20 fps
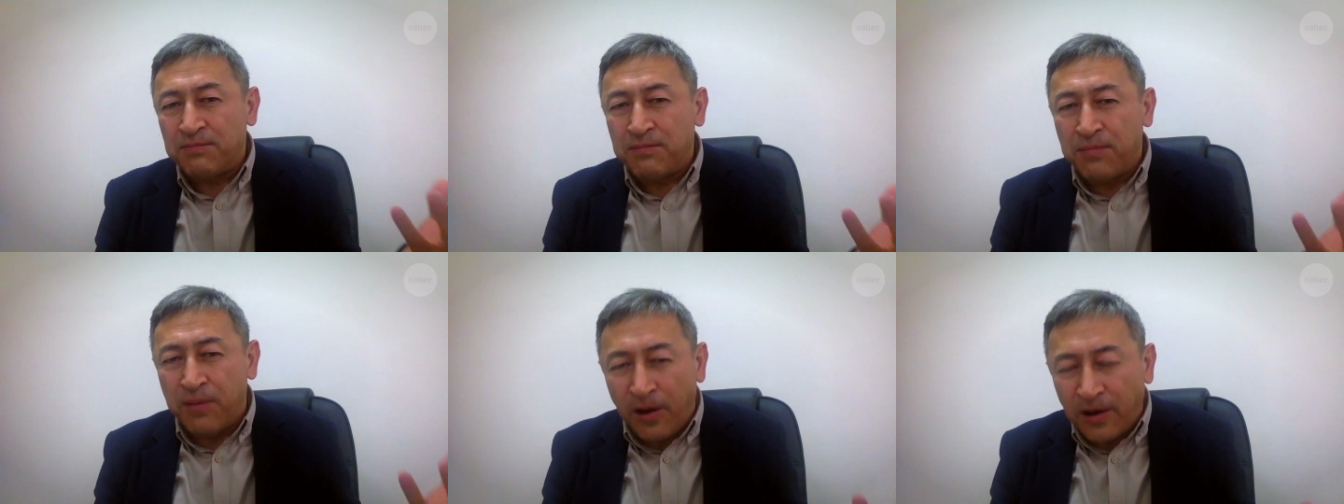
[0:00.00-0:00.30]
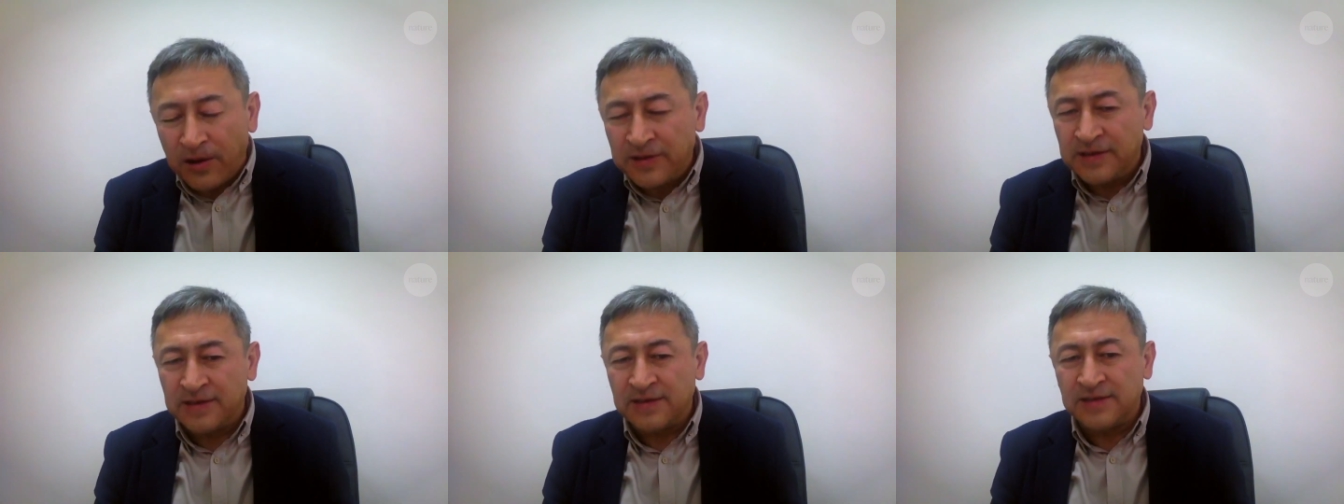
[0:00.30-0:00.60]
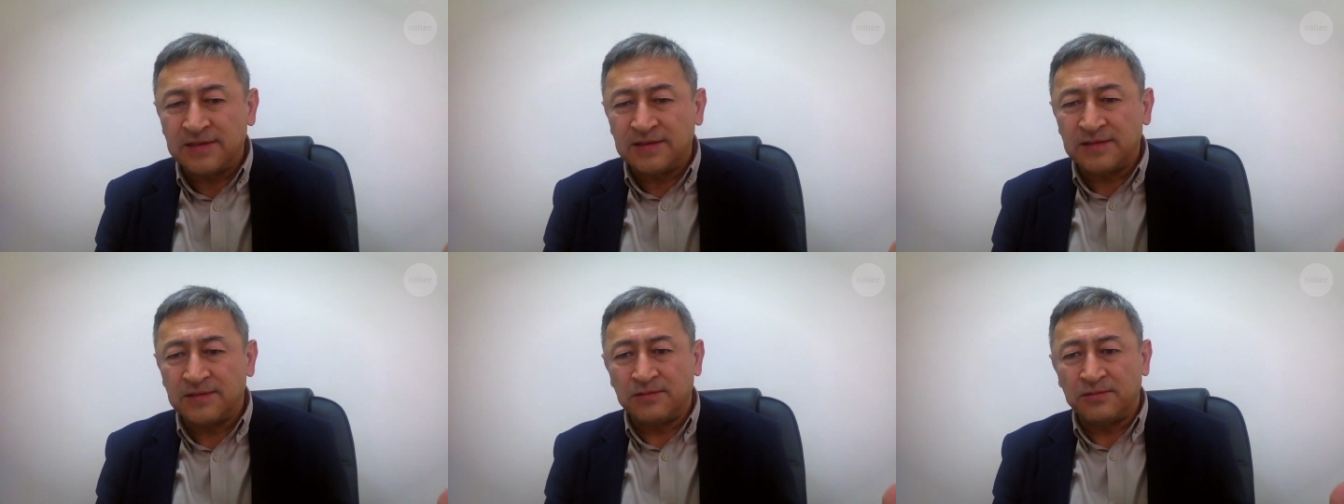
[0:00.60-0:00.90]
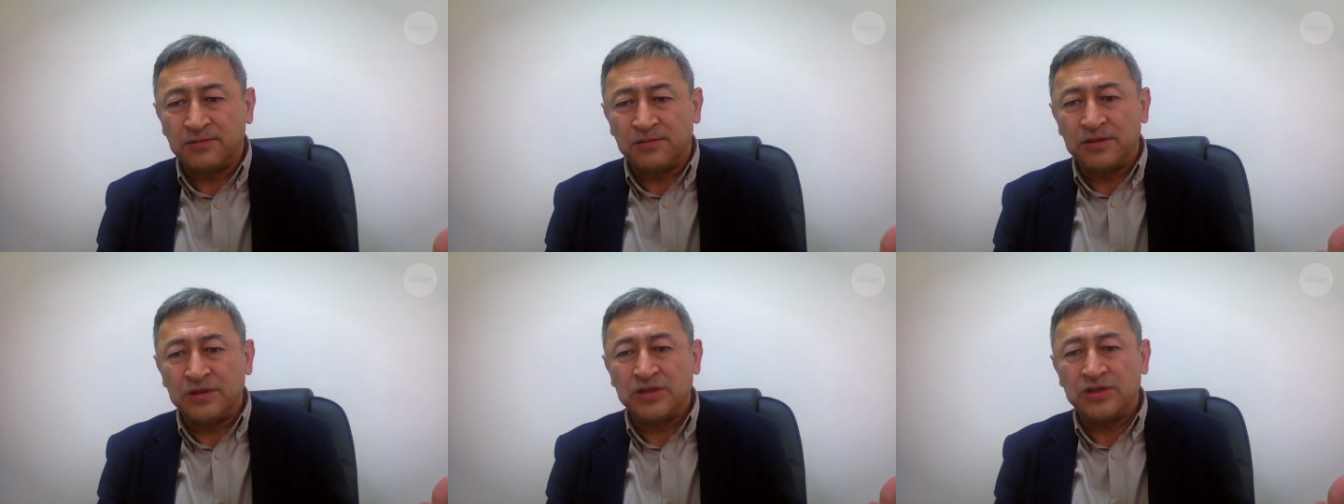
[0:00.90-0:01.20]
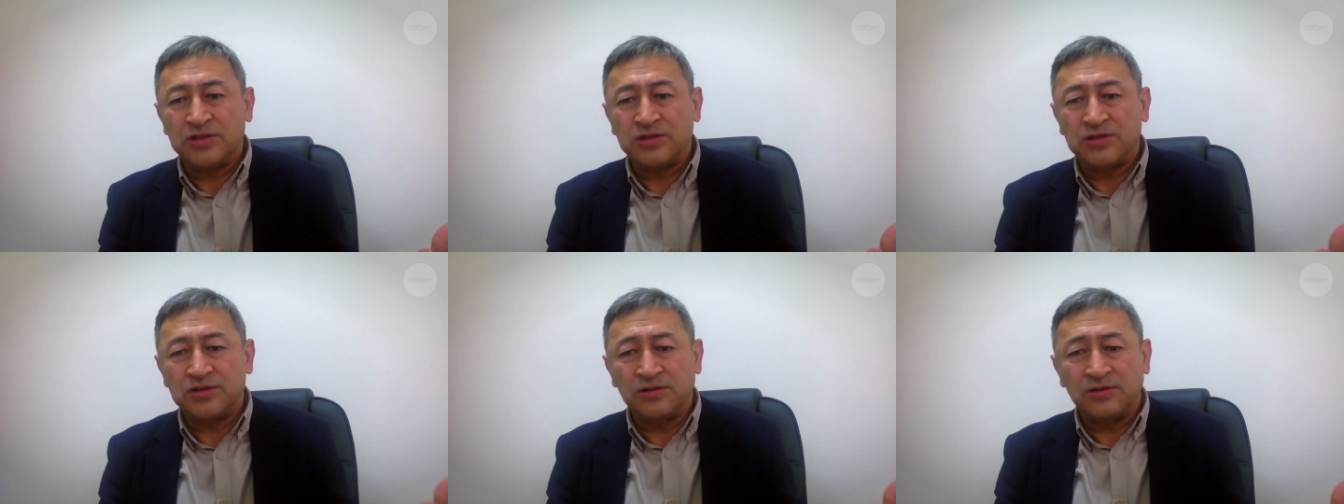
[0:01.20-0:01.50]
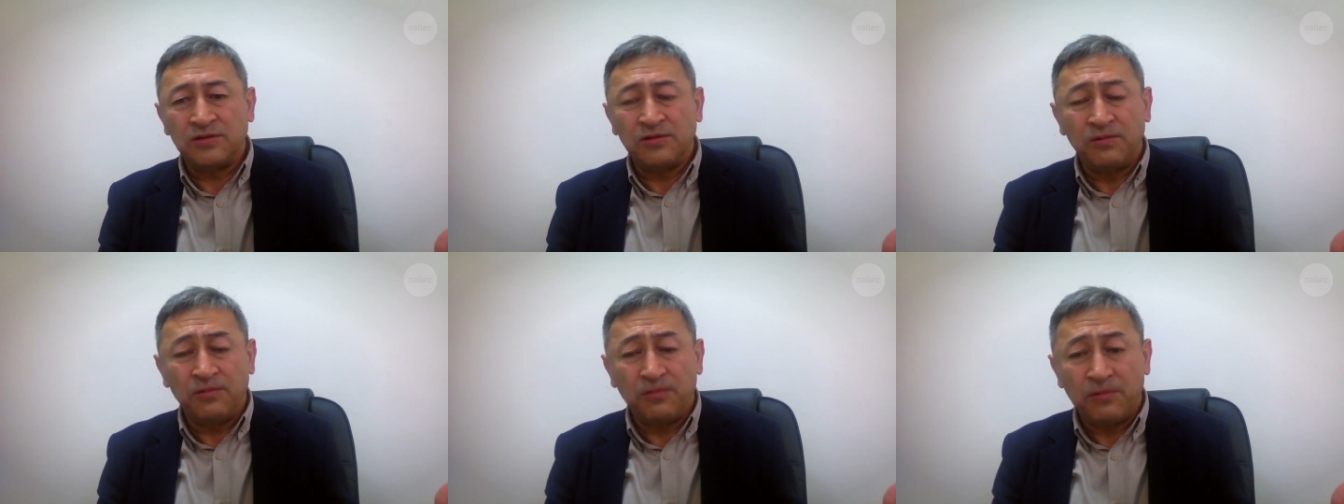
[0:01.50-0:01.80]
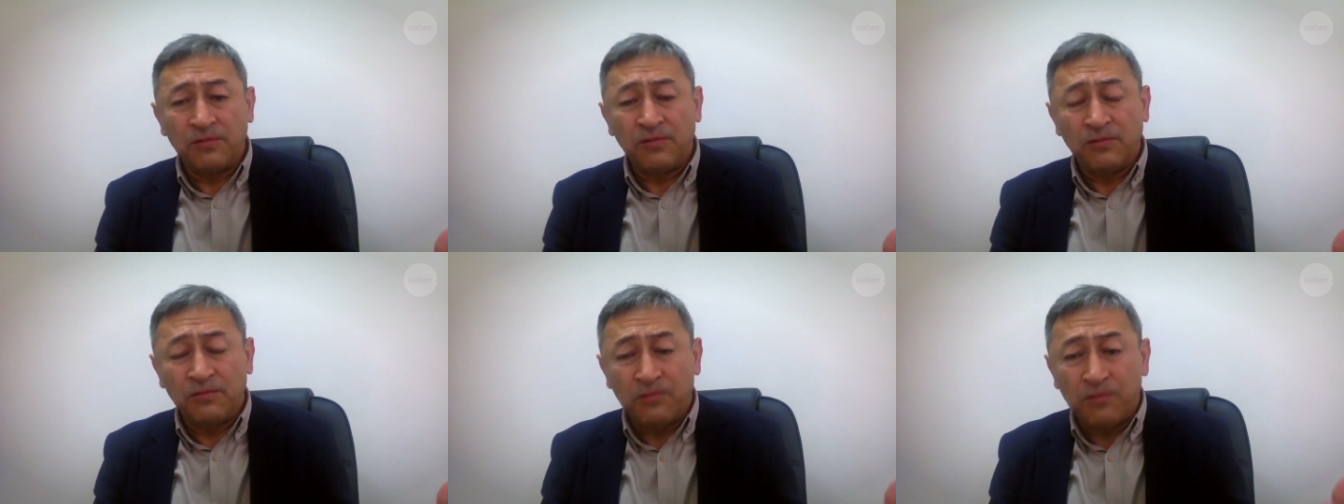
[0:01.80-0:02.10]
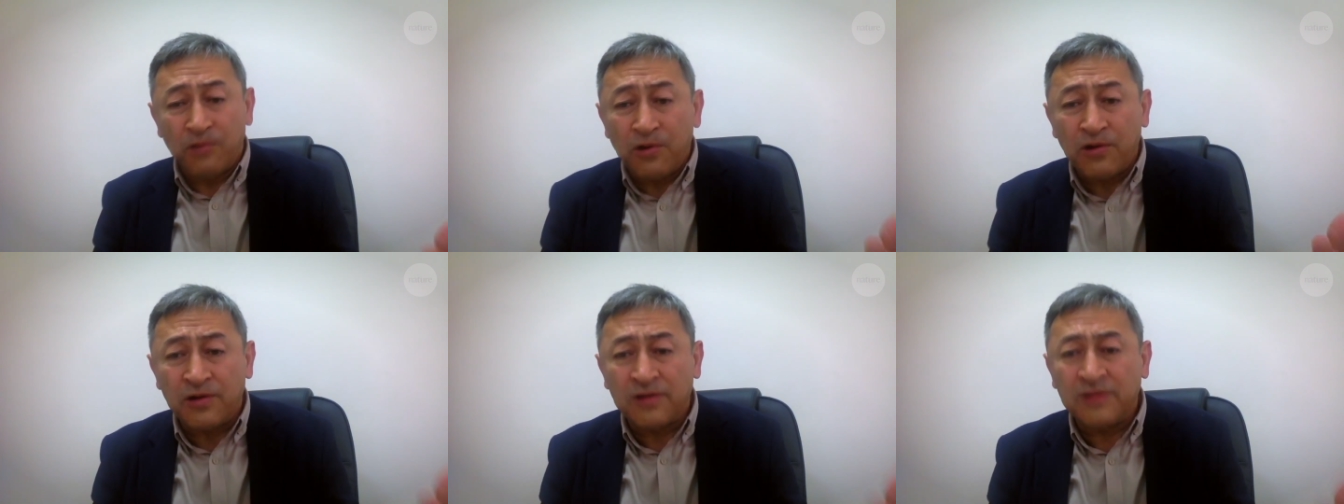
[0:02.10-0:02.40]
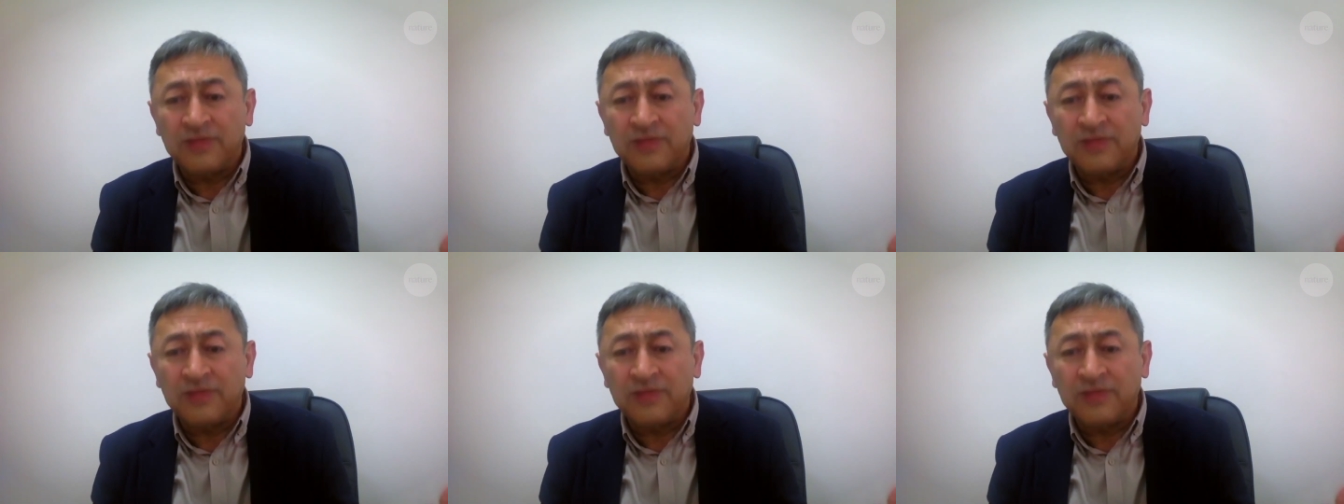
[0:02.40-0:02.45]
bodies, which were